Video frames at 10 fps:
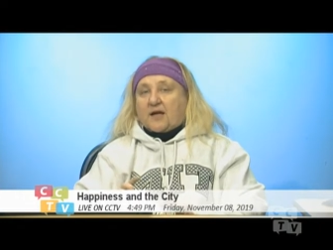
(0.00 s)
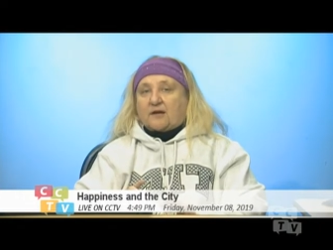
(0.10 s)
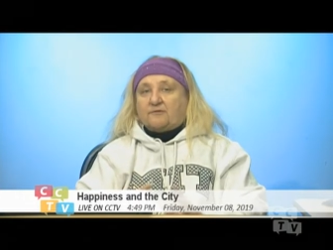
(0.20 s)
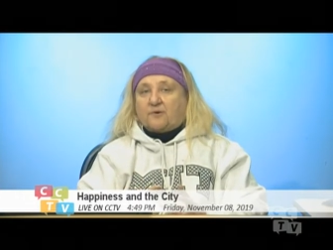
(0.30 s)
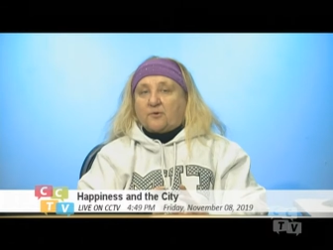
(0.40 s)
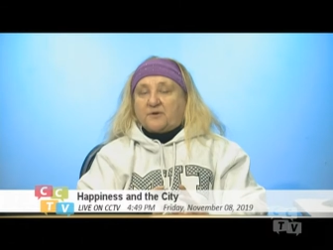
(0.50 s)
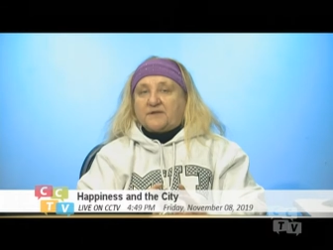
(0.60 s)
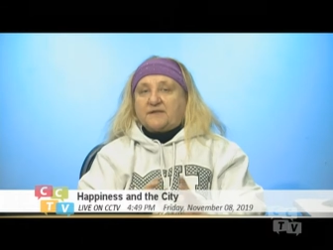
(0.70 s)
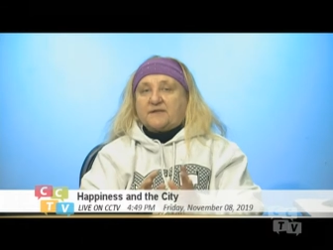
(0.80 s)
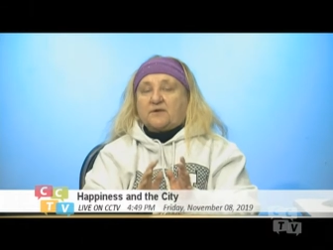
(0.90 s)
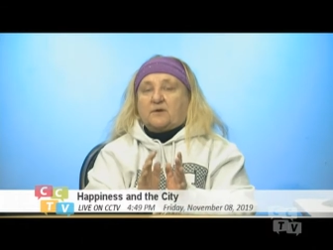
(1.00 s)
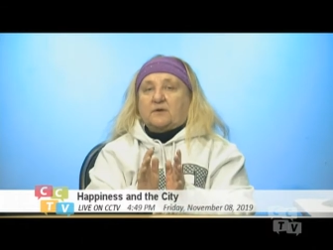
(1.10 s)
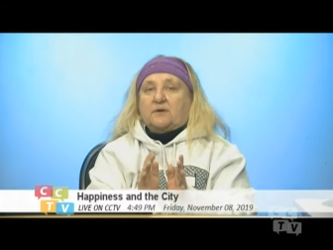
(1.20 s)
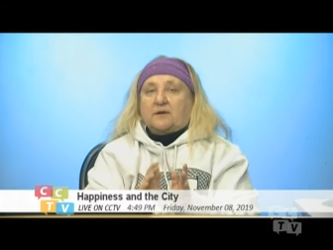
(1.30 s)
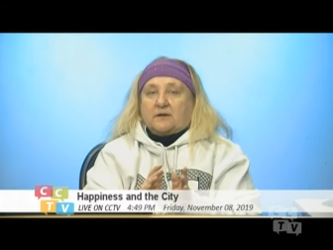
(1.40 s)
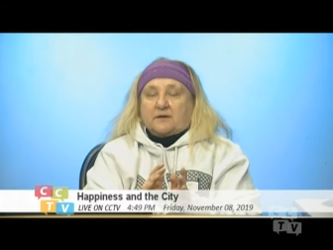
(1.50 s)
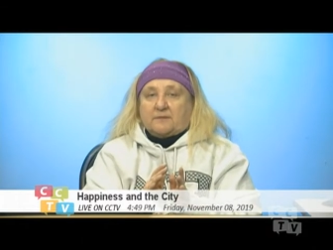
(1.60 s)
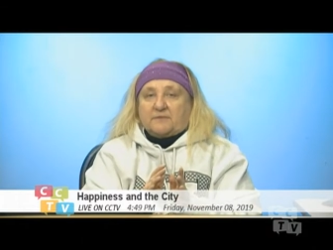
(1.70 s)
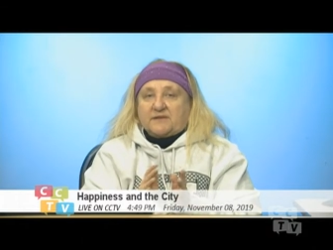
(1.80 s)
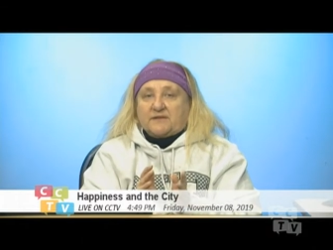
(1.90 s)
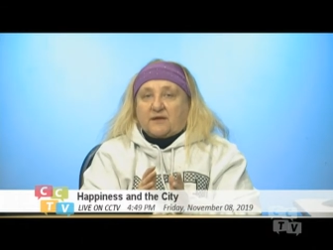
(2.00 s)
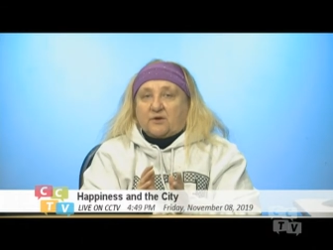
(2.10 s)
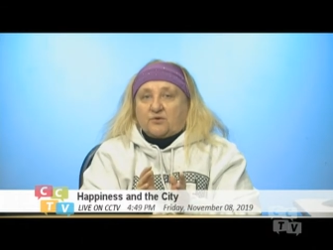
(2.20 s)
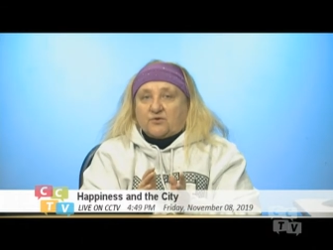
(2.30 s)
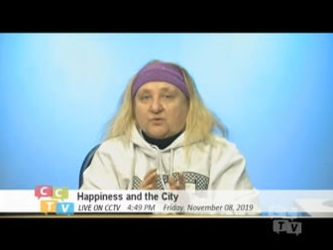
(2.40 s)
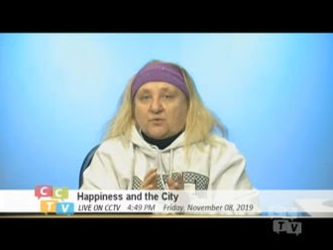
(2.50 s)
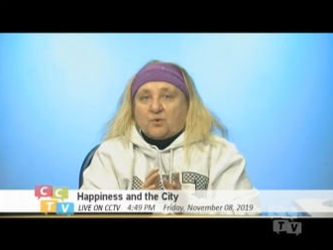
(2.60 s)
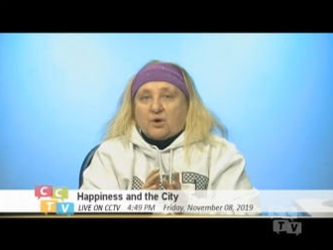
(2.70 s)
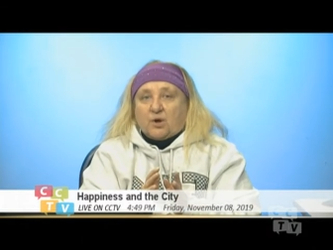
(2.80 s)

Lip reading: and focuses on a mistake or two